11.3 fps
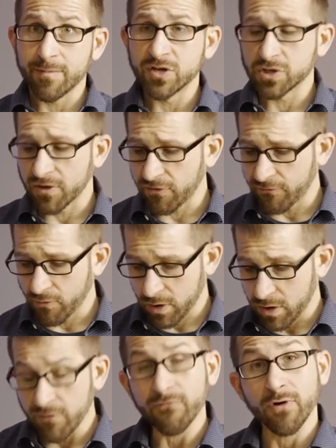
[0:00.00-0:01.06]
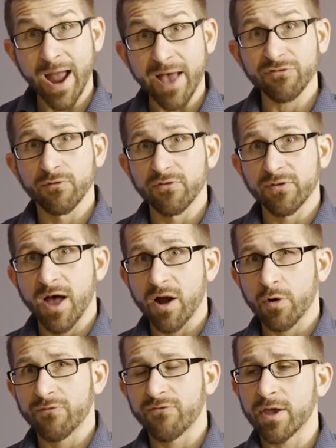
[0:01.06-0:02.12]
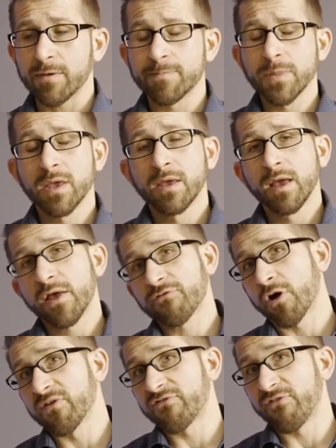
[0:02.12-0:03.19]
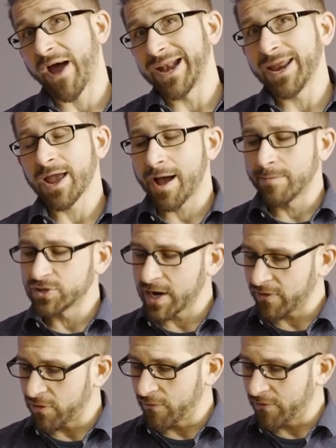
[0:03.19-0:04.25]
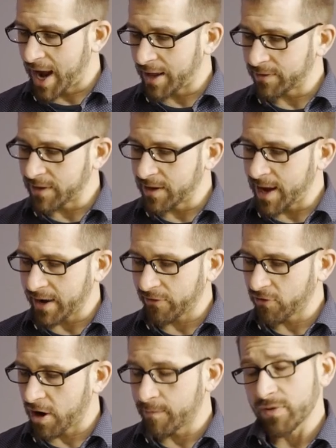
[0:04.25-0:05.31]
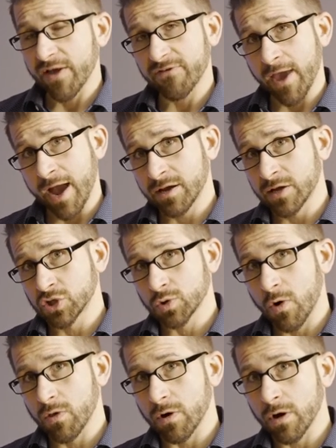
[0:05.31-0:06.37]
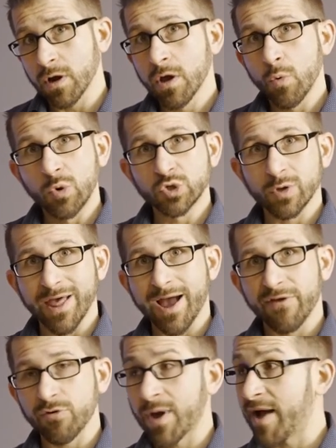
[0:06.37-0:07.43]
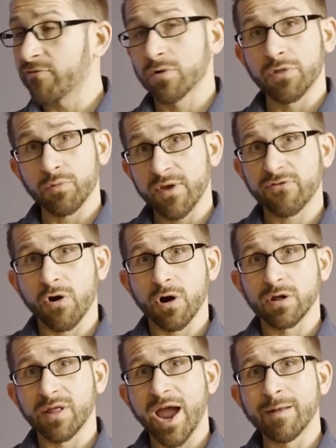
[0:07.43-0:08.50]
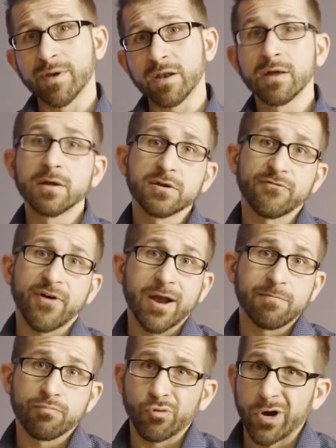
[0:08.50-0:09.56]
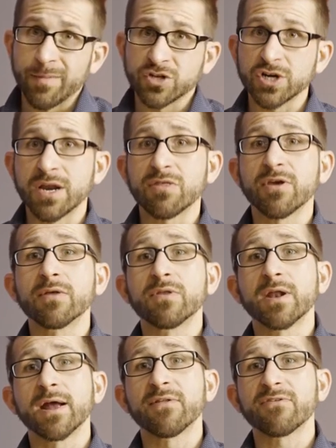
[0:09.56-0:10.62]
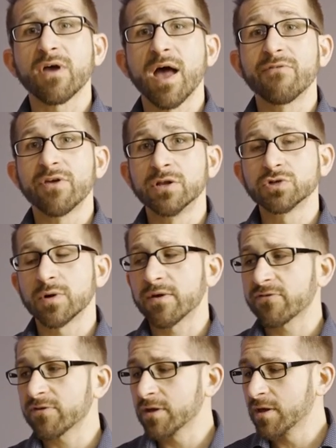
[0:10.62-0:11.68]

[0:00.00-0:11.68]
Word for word: images for you for astrophotography. As far as finding objects, you've got the NexStar Plus hand controller, which allows you after a three star alignment to find pretty much anything in the night sky of interest.